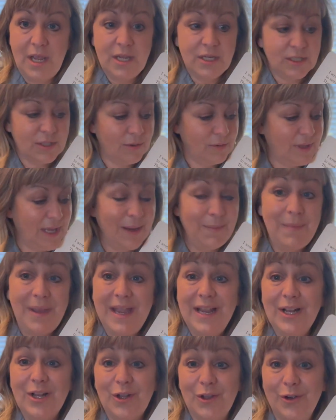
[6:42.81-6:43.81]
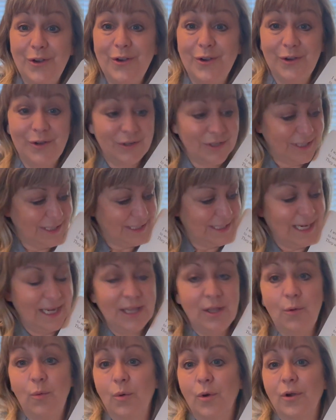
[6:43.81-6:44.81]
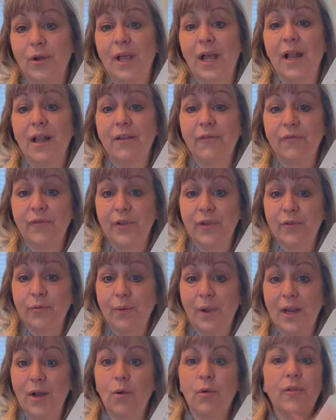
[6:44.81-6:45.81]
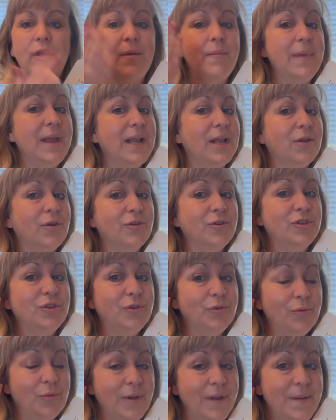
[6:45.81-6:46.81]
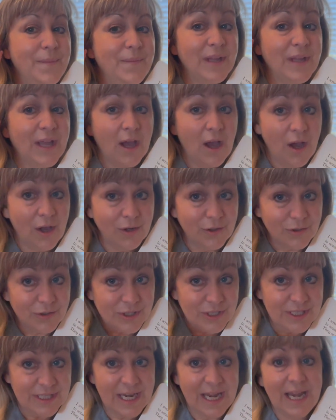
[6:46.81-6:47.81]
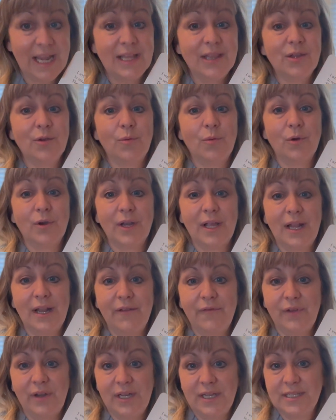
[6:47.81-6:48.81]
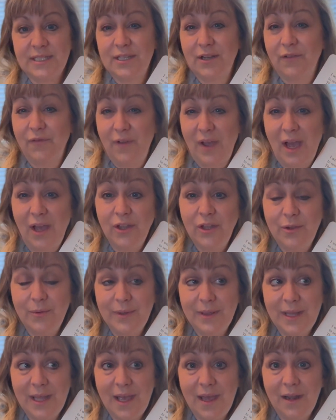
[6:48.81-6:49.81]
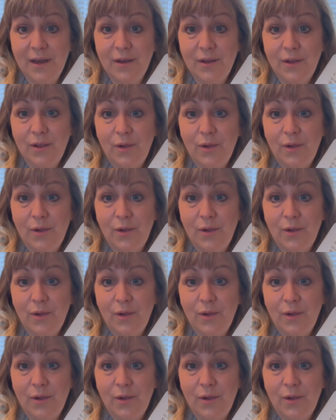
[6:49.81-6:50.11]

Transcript: So they may learn to say the word elephant, right? Or they may learn to understand the word elephant. Is there value in that?